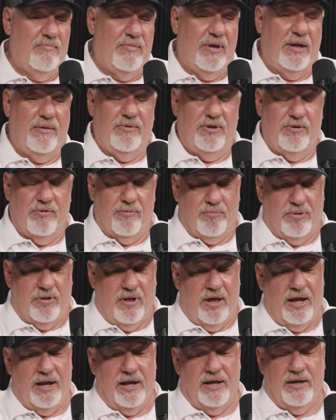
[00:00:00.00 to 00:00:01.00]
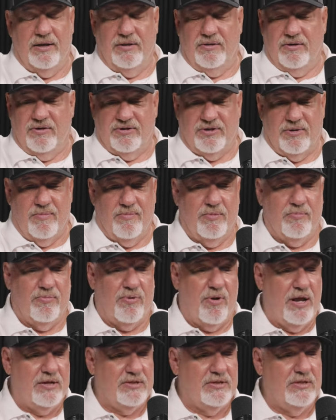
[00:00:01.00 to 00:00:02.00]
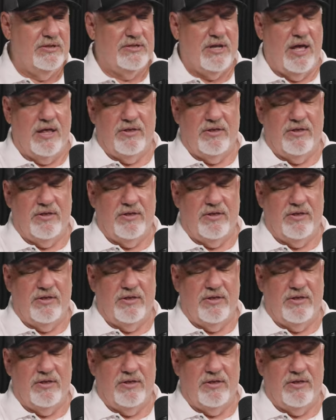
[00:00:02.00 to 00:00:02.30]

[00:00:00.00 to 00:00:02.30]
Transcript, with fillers: maybe you're playing and there's some impressions